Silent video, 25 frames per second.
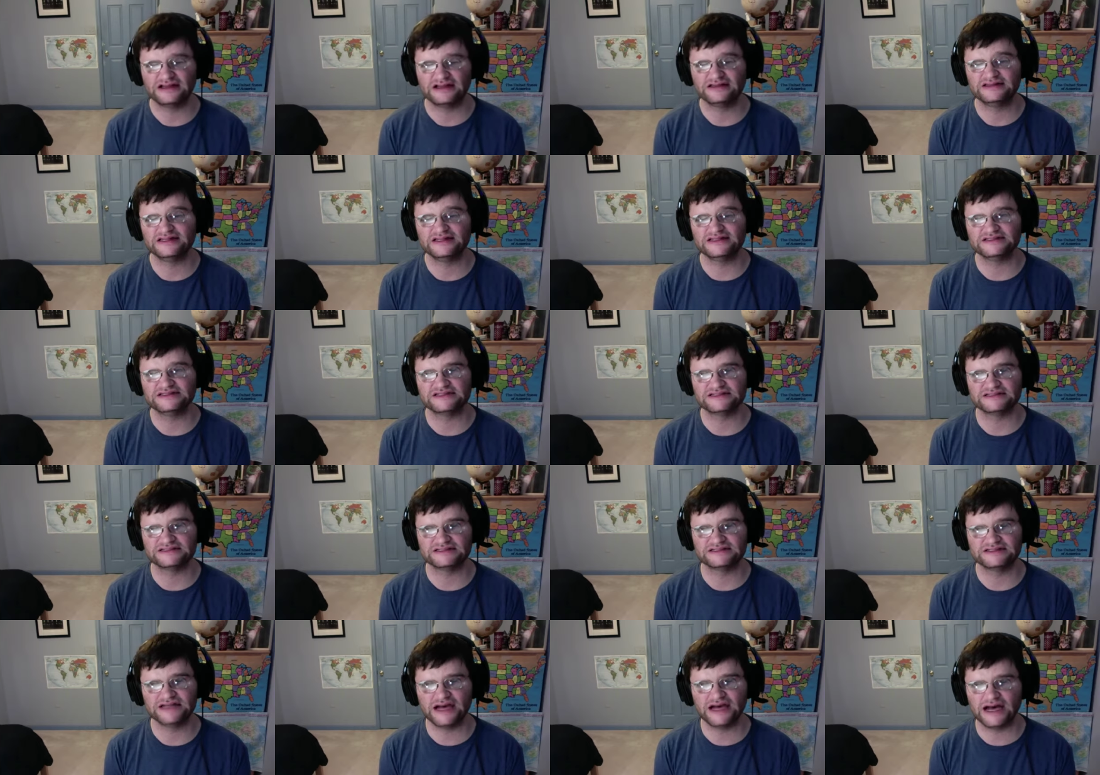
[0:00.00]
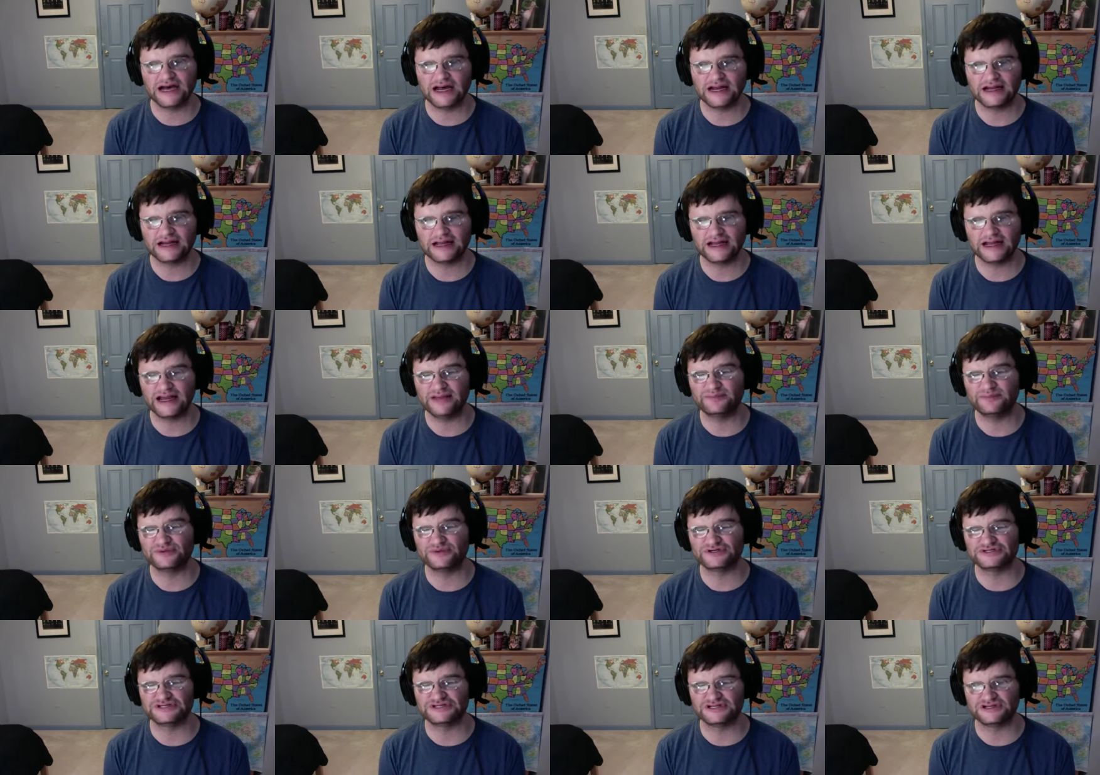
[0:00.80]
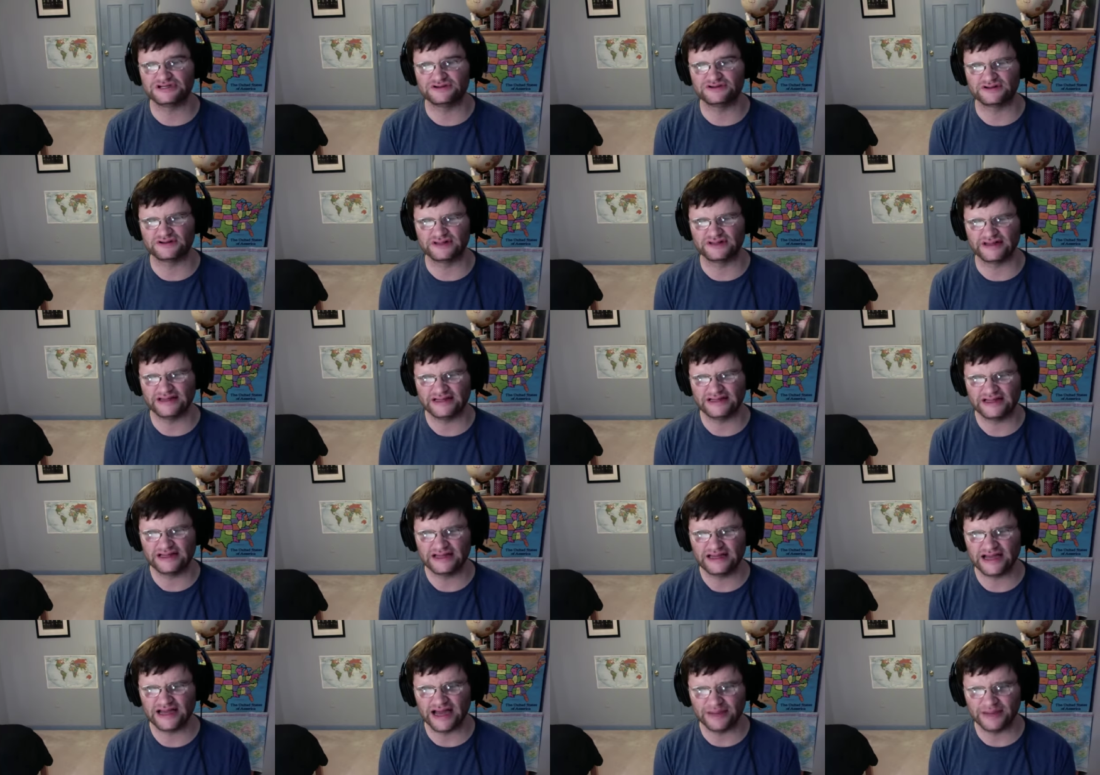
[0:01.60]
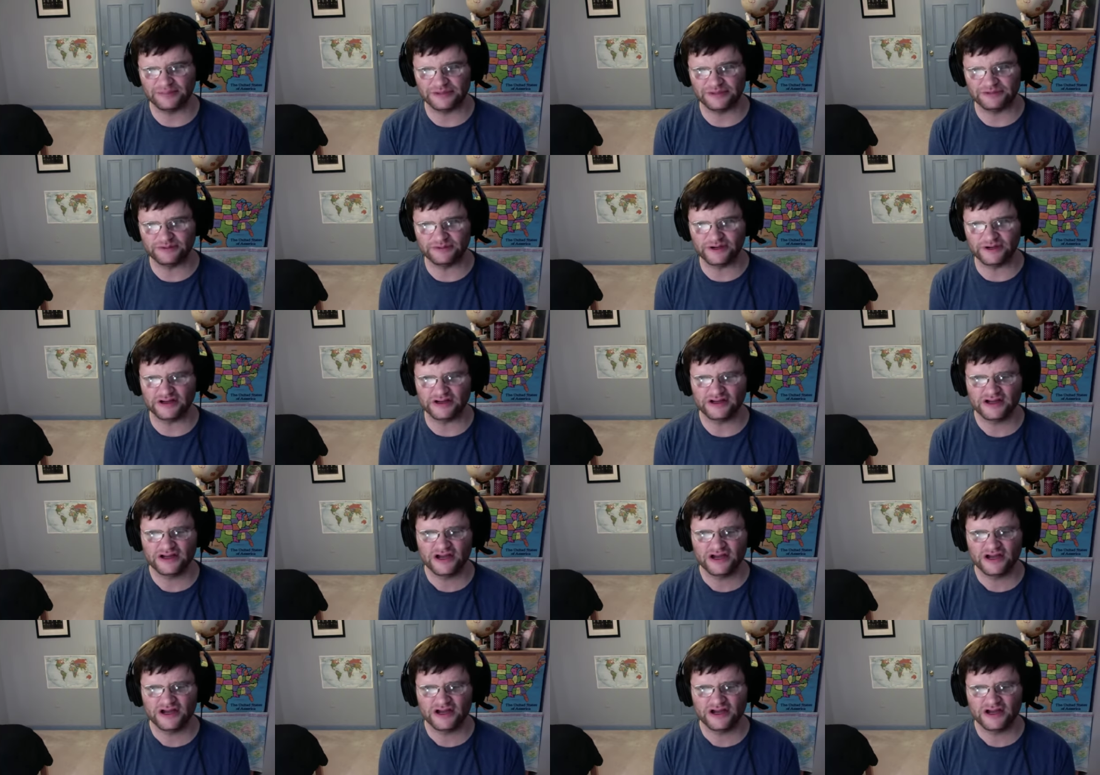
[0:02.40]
This is not a particularly happy one.